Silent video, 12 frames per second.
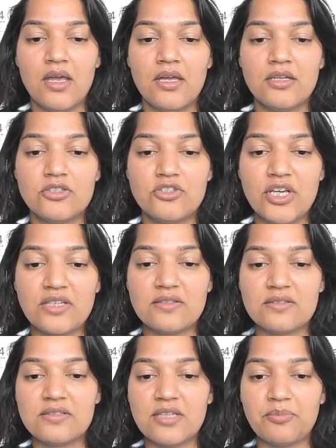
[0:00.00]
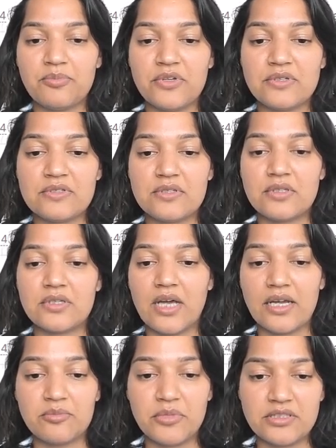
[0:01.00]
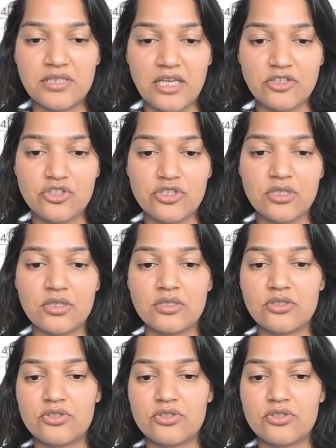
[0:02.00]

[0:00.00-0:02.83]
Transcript: Jason Stephenson guided meditation,